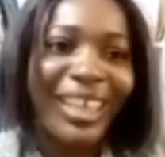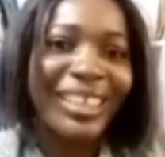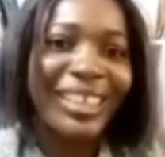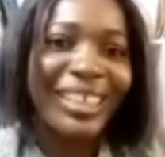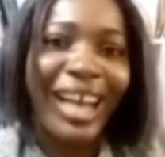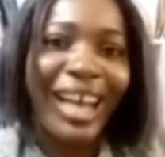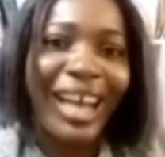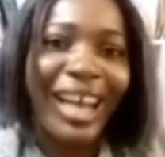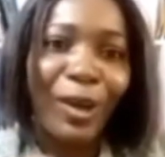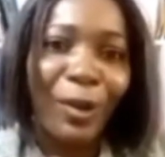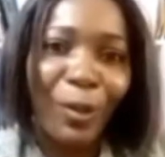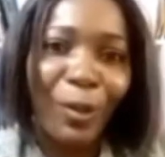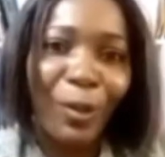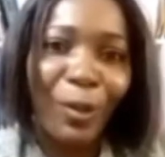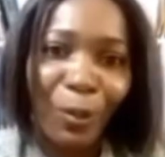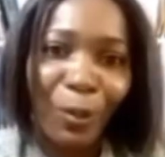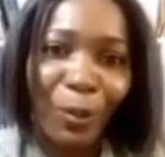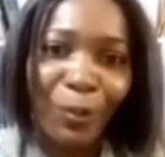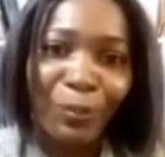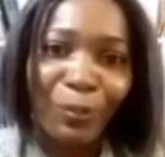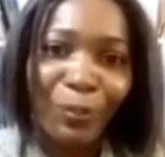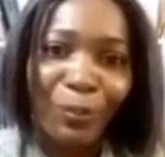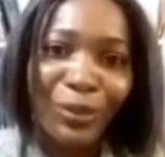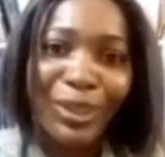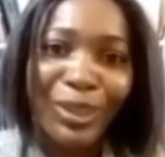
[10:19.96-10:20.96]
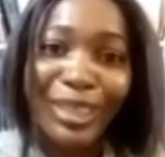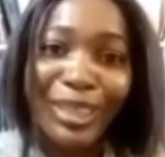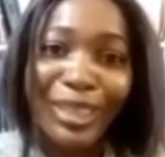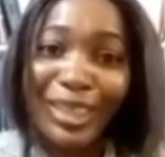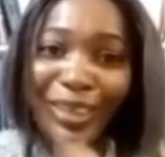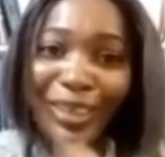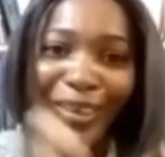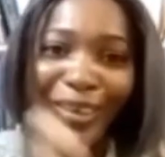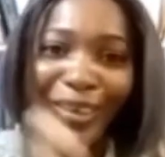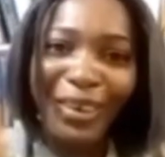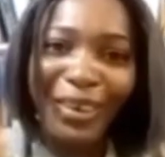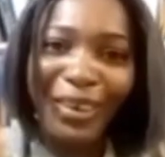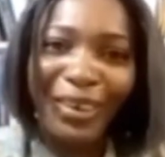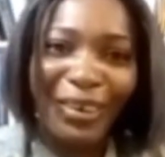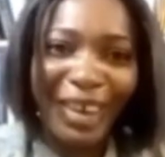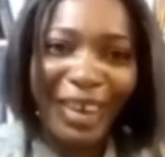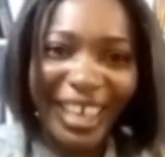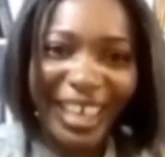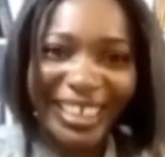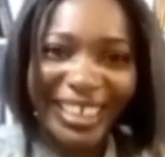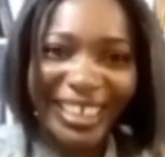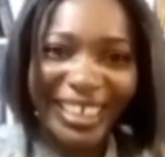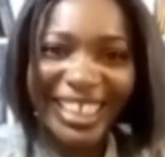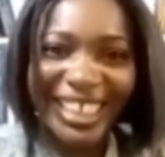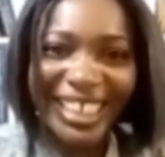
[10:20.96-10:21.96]
her glow. You
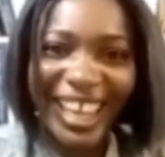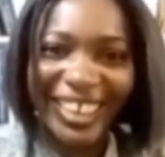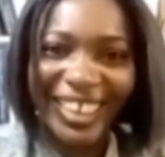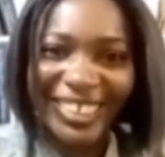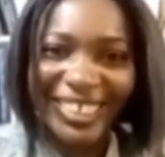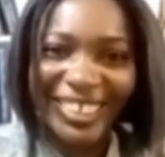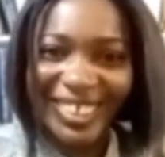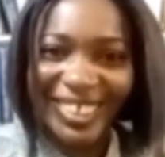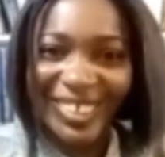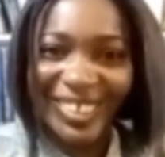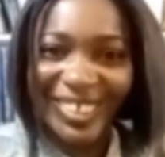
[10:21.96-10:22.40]
can see how she's